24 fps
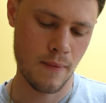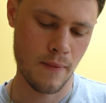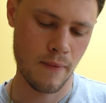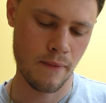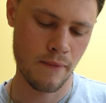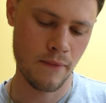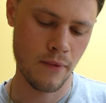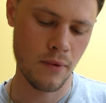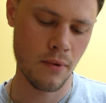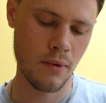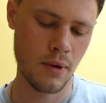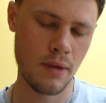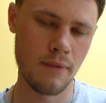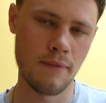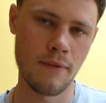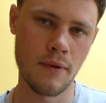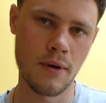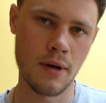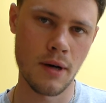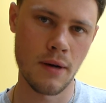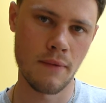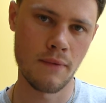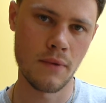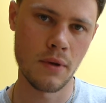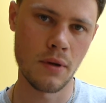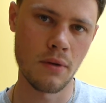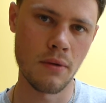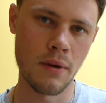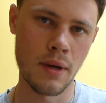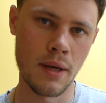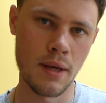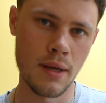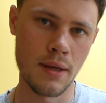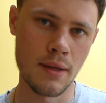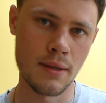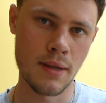45
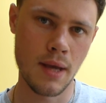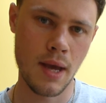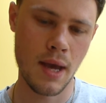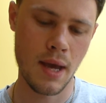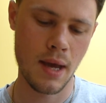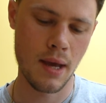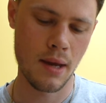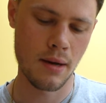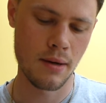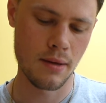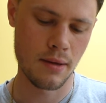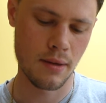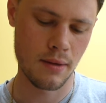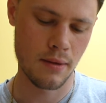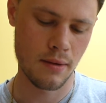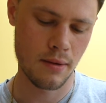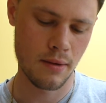degrees and